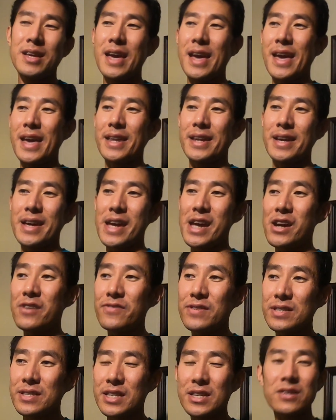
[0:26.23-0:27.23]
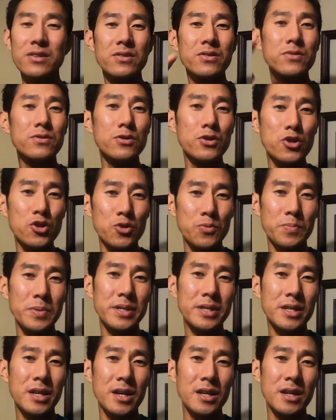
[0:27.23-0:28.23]
and every single loop
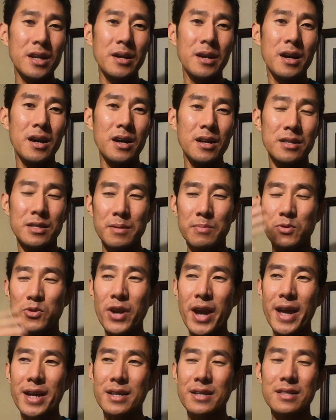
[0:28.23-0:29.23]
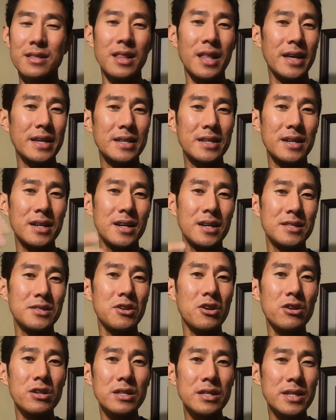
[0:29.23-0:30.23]
is gonna subtract like
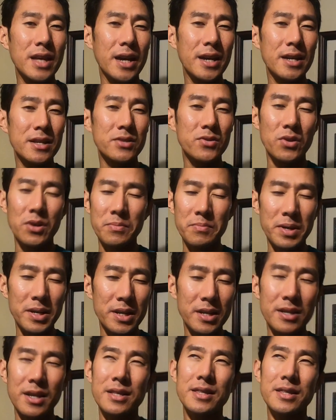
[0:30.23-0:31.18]
30 seconds or a minute.